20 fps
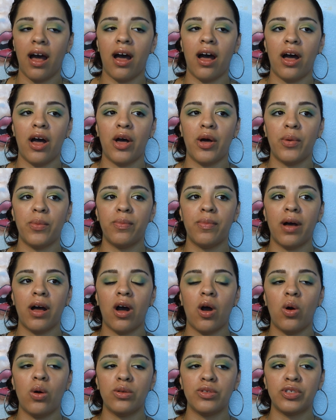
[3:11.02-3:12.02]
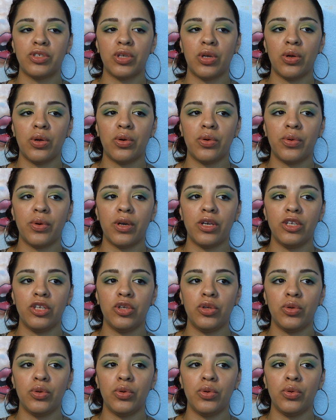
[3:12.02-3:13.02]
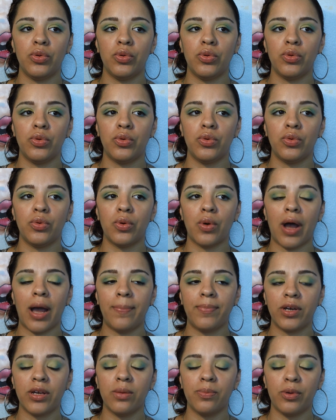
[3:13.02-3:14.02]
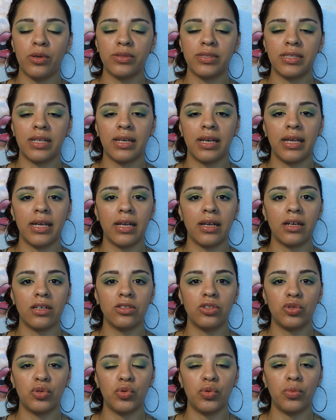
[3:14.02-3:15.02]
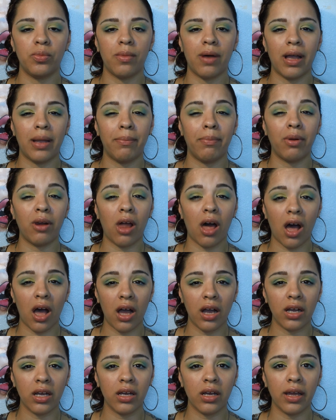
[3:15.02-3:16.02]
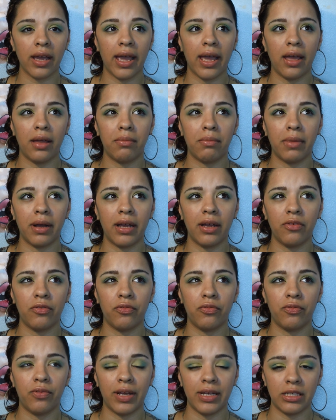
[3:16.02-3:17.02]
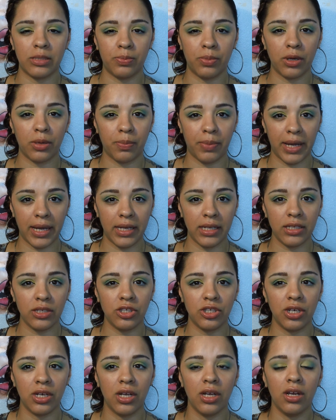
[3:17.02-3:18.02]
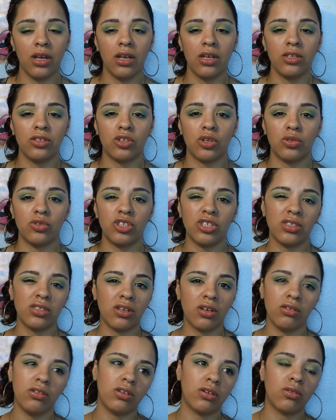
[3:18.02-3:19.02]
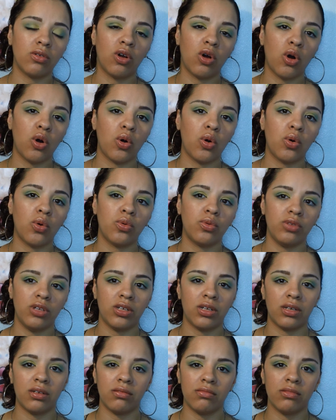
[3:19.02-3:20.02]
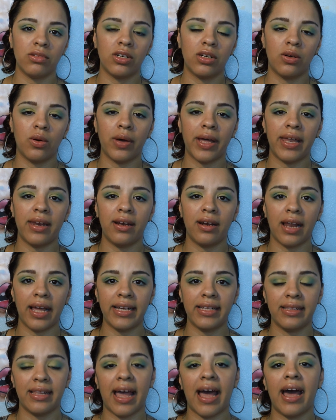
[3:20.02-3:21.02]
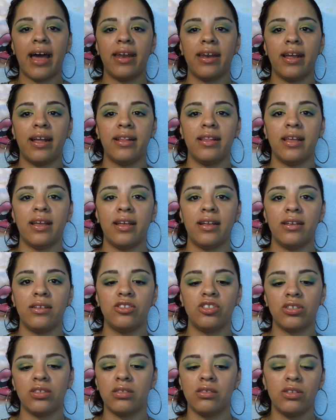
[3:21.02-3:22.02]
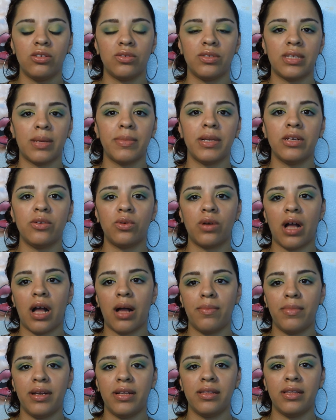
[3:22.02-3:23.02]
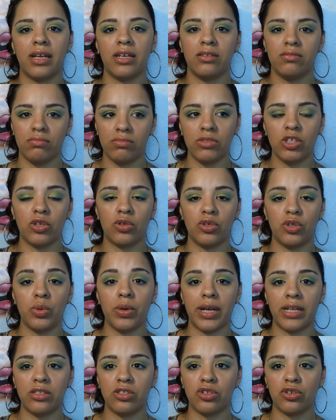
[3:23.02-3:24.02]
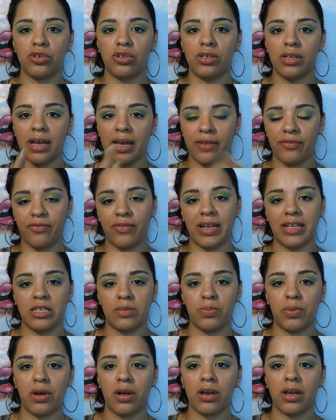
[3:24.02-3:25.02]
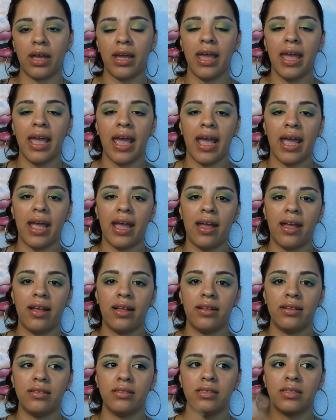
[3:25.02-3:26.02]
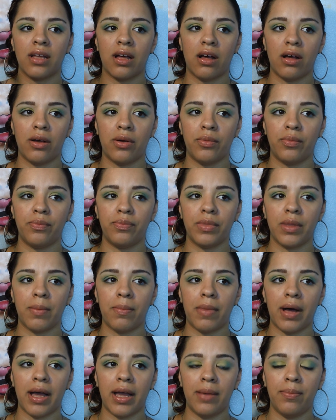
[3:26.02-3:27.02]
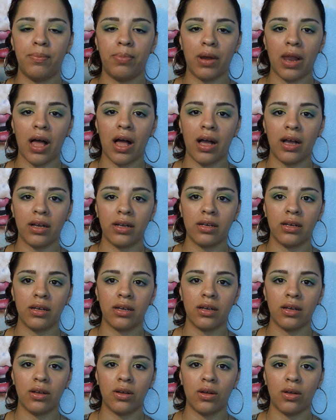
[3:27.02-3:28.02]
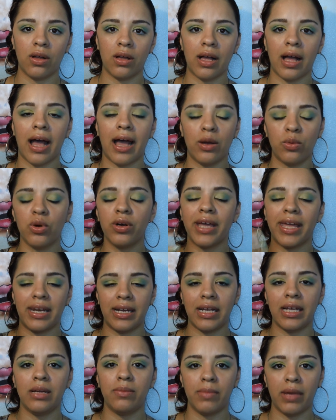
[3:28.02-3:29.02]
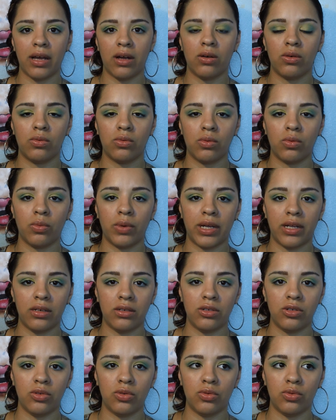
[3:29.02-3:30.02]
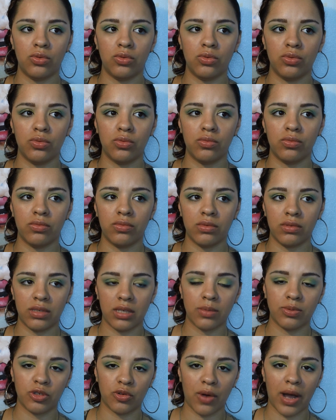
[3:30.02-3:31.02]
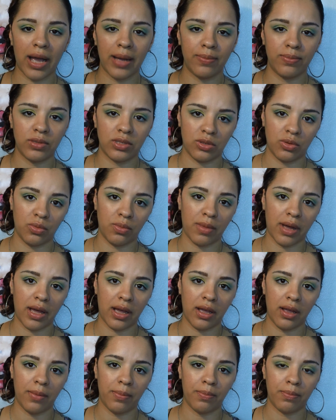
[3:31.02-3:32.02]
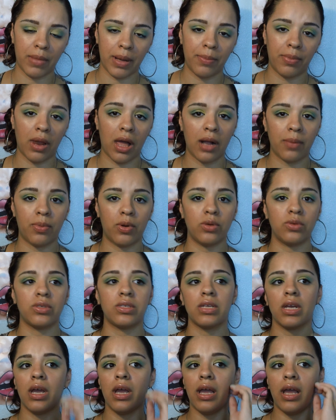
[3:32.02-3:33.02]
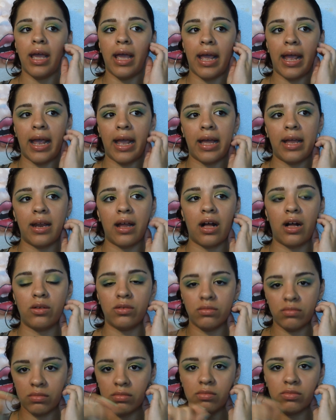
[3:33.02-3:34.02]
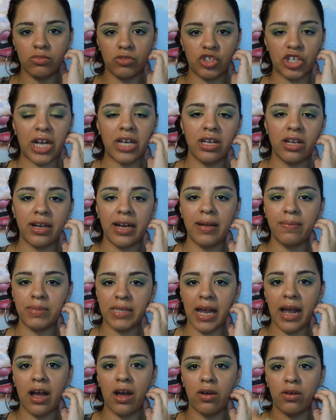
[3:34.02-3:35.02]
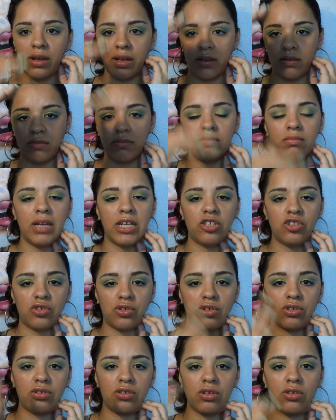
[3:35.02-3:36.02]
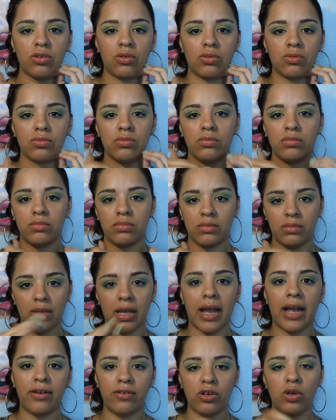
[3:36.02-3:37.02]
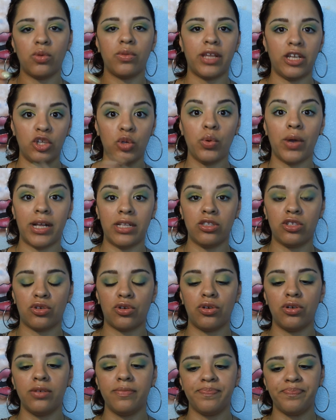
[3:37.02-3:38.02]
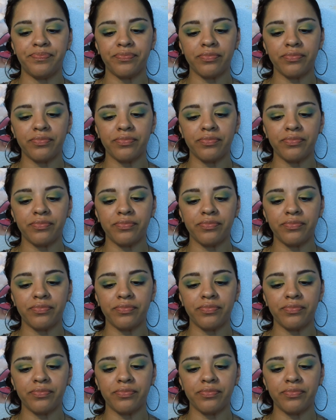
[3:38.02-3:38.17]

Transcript: Um, also you i'm gonna post the link to my blog and my facebook page so just, you know, go, you can go ahead and like that. And then just, you know, send me a little comment that, you know, you entered at Facebook and um, my blog. I will get an email when you subscribe to my, my blog post. And I'll jot your name down and make sure, you know, I know that you entered.